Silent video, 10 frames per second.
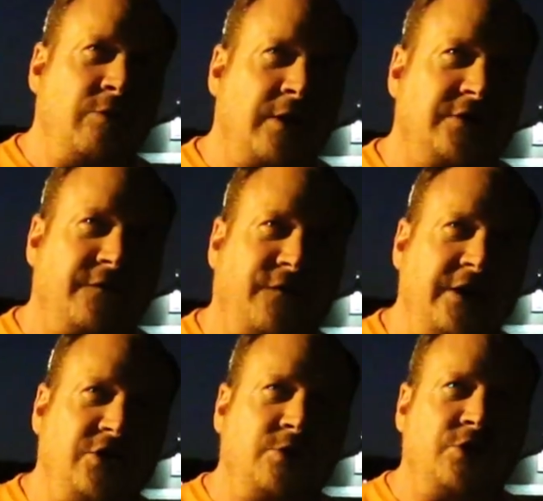he wants to
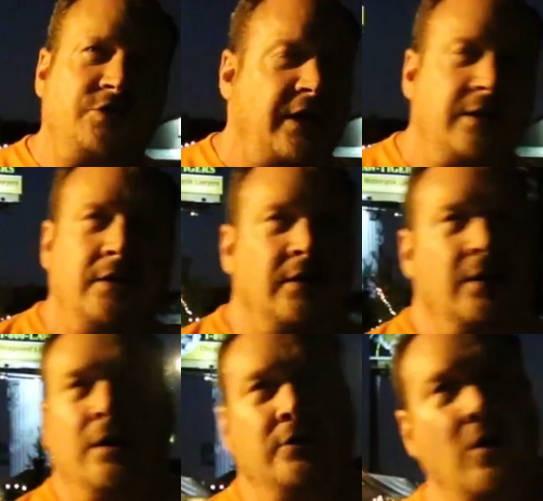fight you and you say,
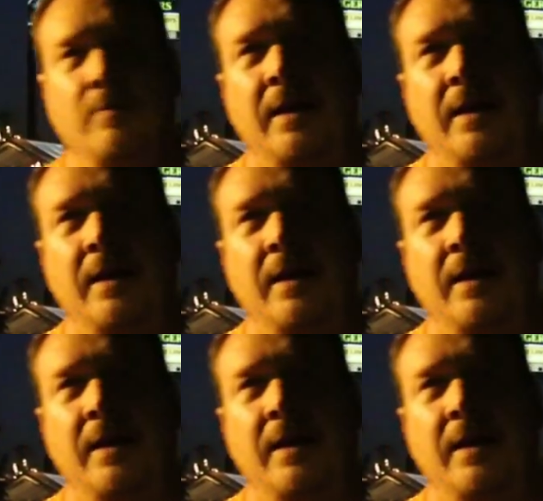no